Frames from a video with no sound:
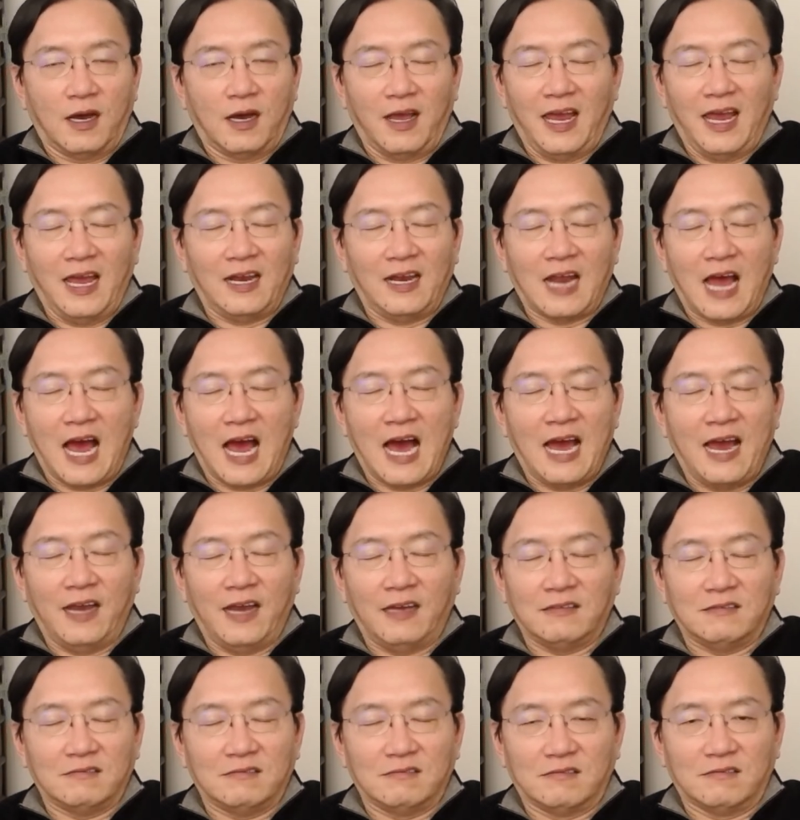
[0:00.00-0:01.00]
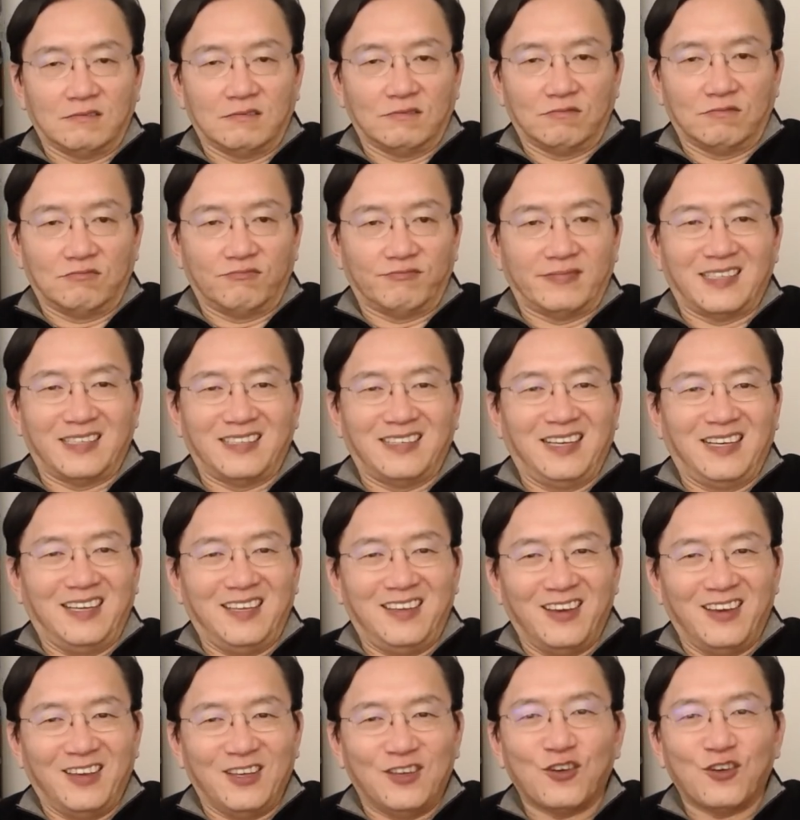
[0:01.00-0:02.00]
And
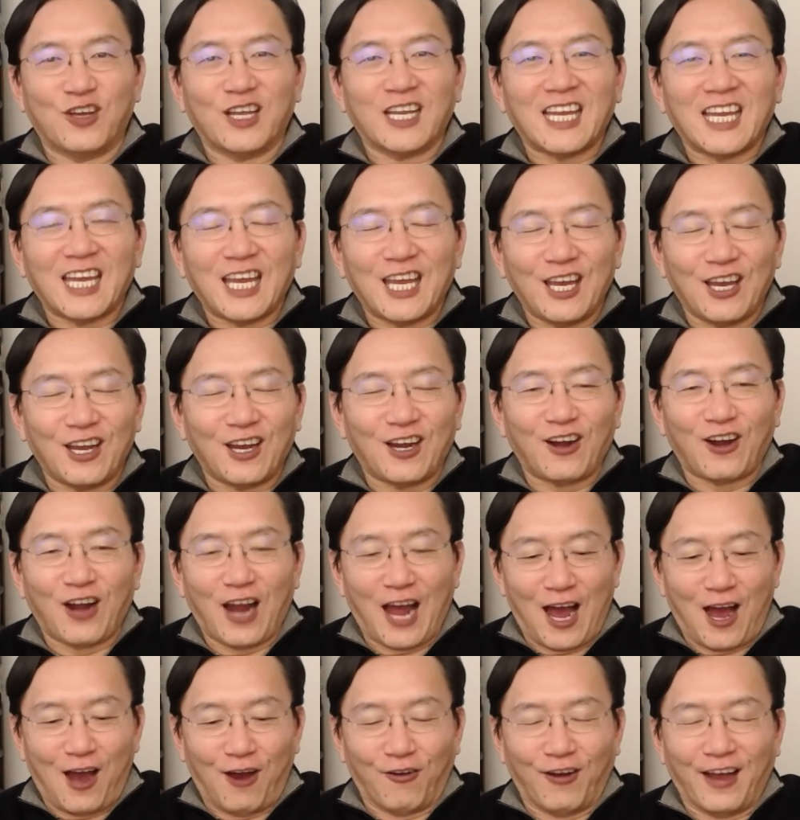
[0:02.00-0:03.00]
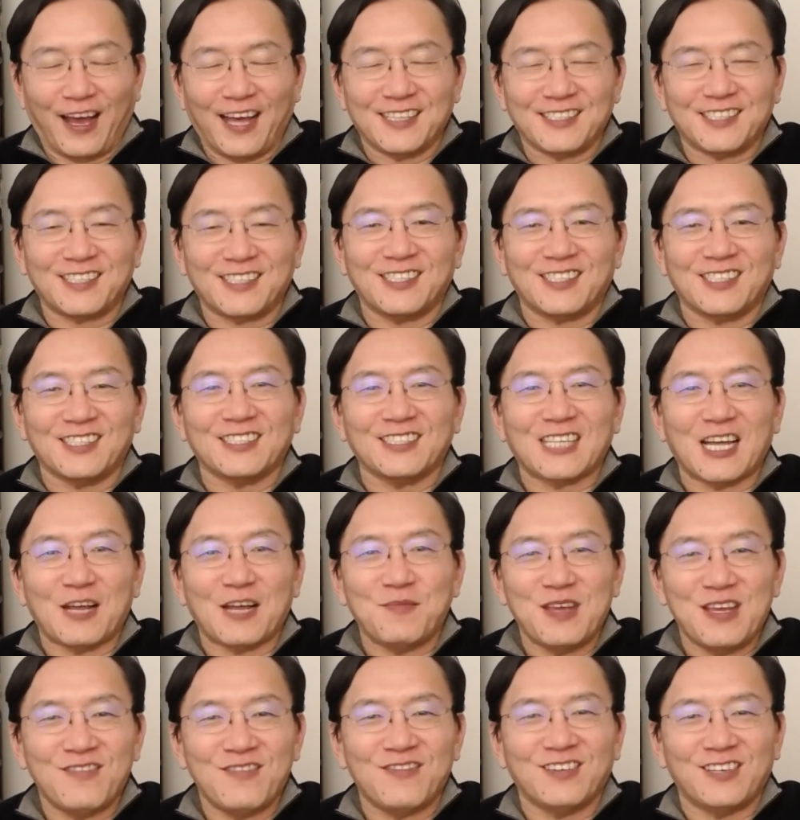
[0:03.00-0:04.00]
you can hear how hesitant I'm
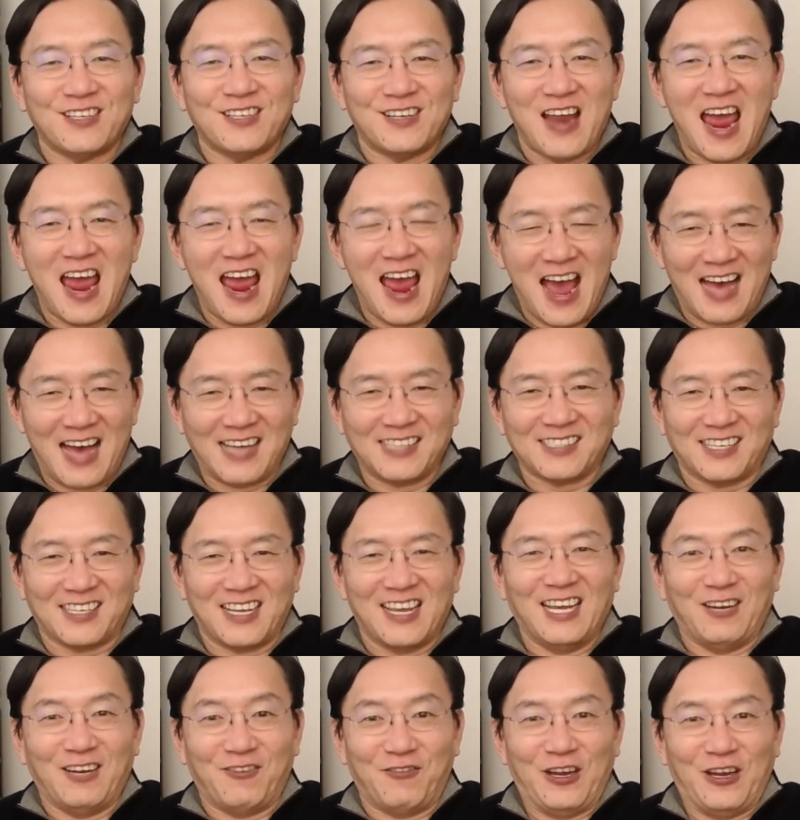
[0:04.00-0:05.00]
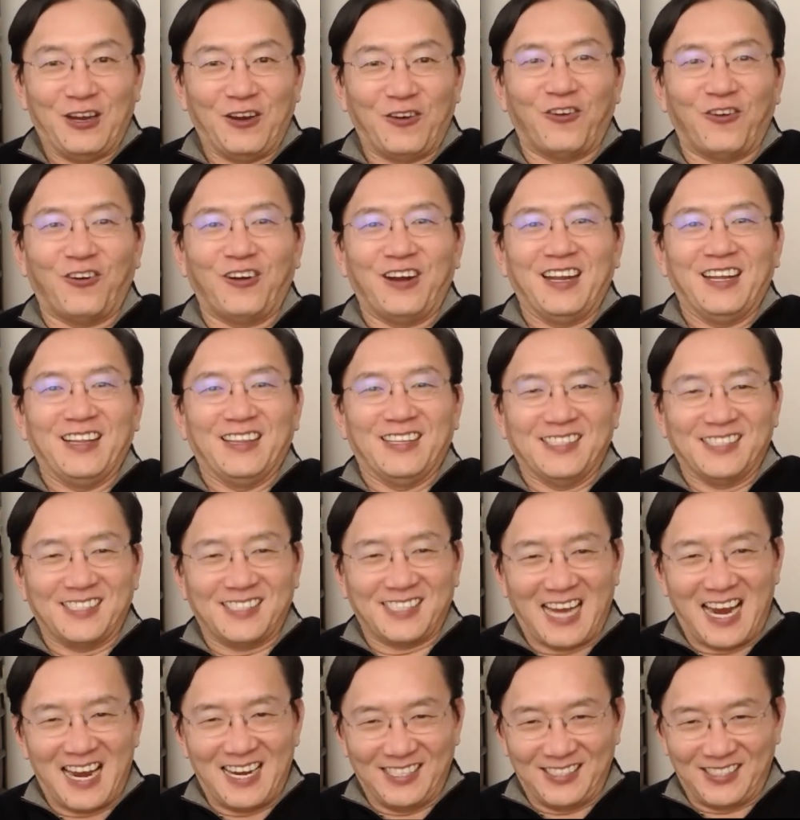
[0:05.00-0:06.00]
even in asking and recording this
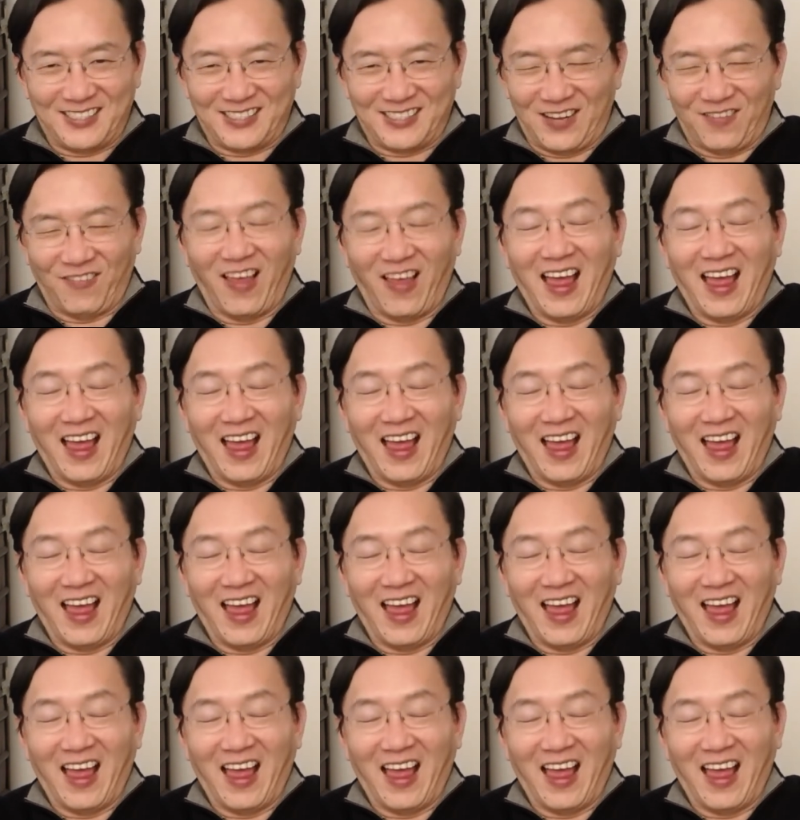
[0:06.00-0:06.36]
kind of stuff.